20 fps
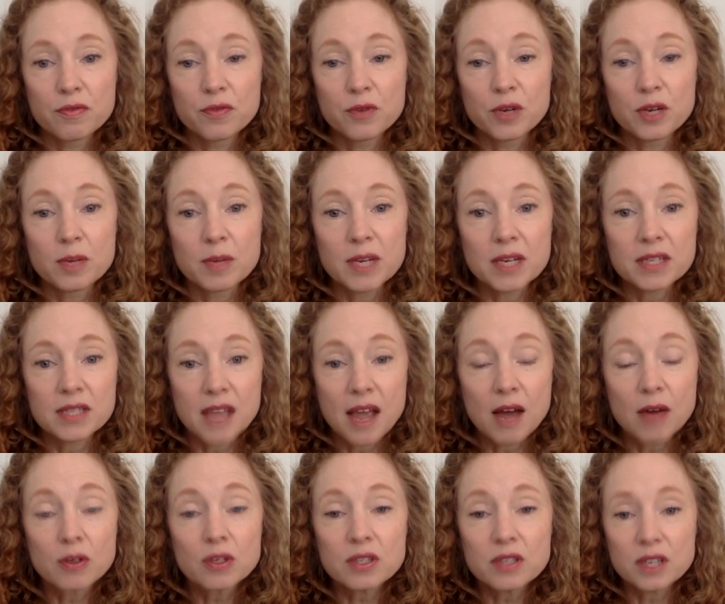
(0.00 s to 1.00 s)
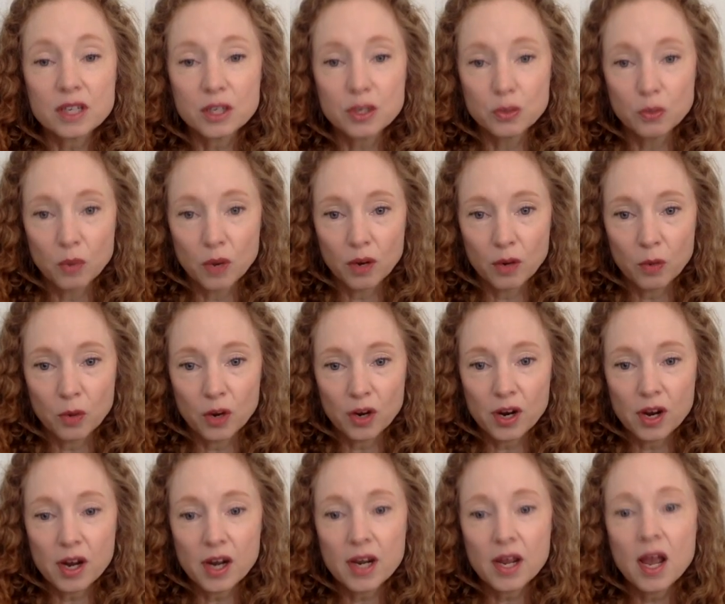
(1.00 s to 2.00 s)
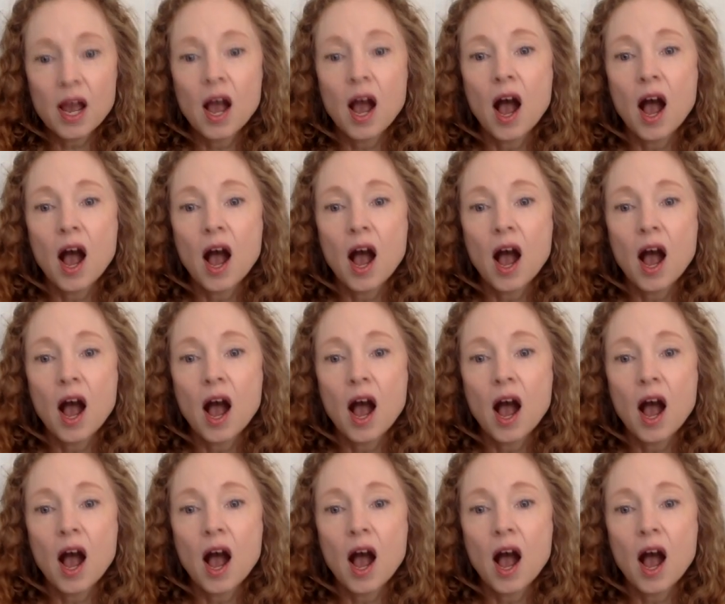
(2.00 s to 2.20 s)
phonemic sound that you want to work on,